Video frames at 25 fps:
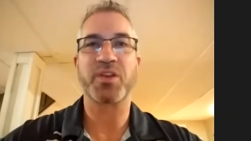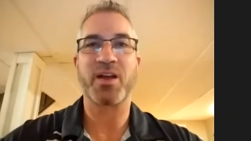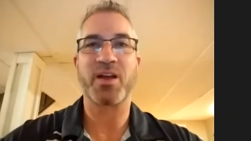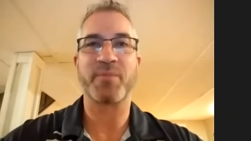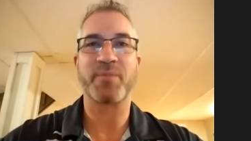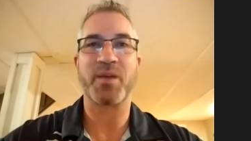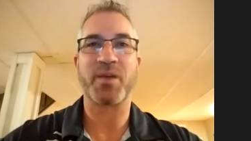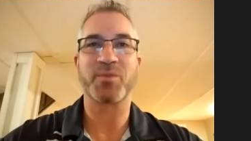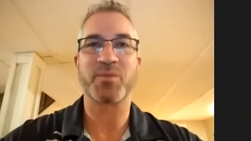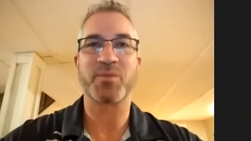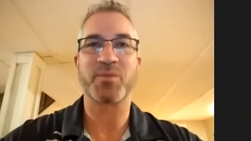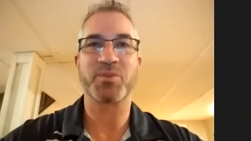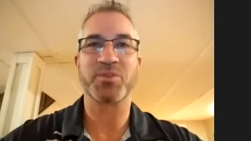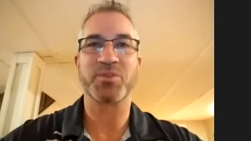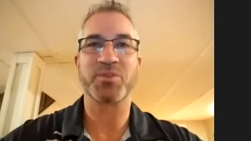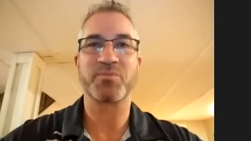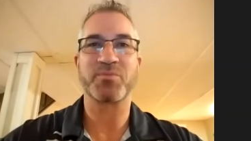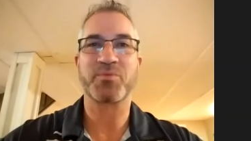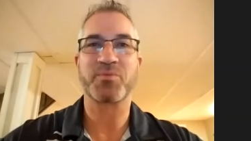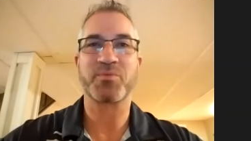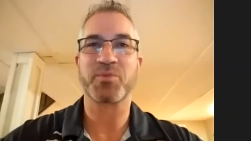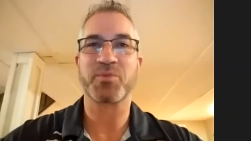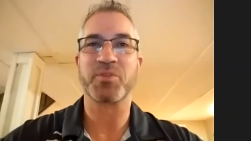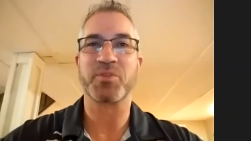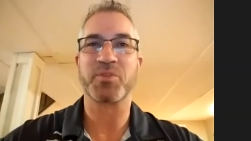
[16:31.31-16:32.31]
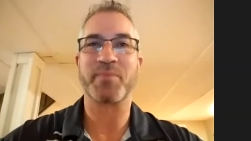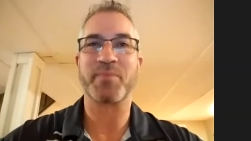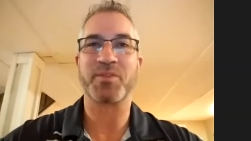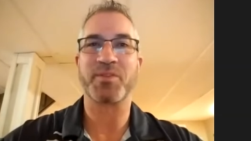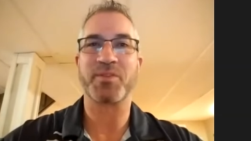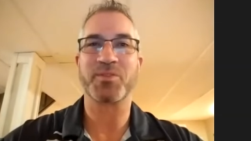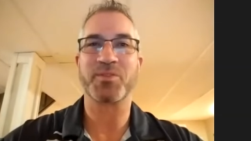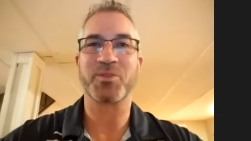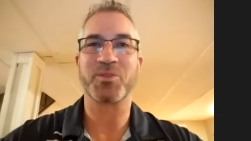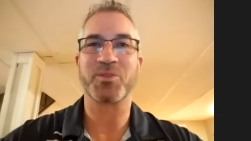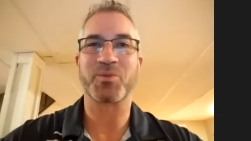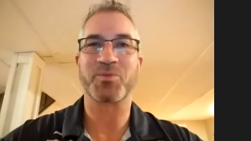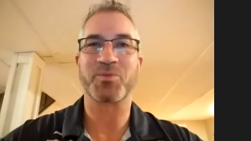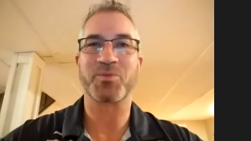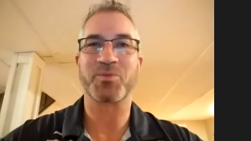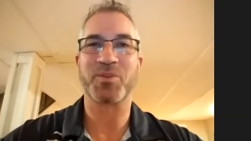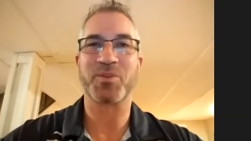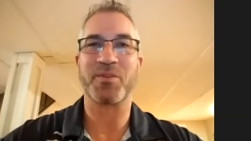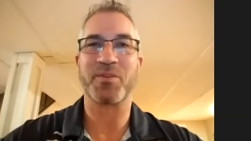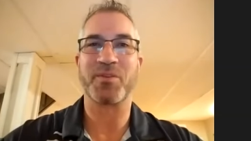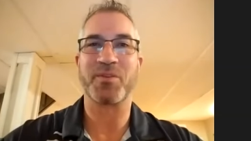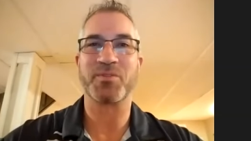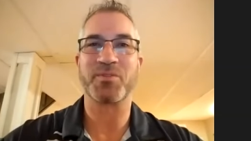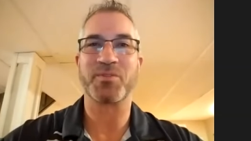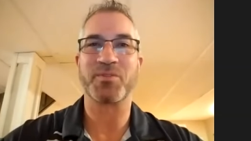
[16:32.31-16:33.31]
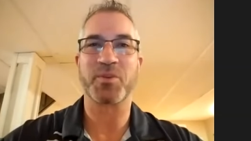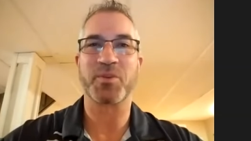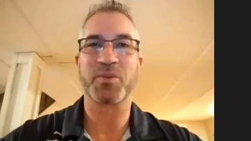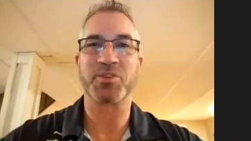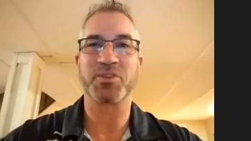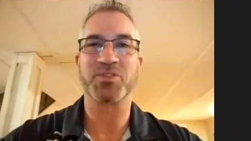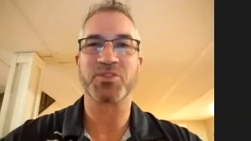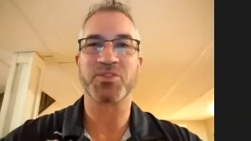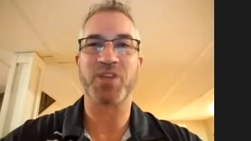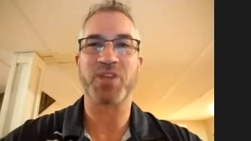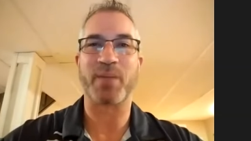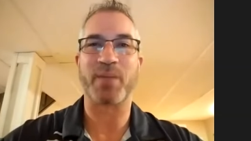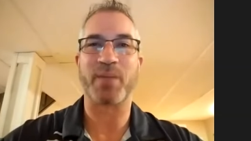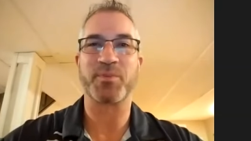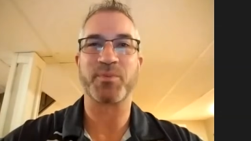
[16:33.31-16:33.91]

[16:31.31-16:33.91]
I'm not really thrilled about the look of the Birkenstock,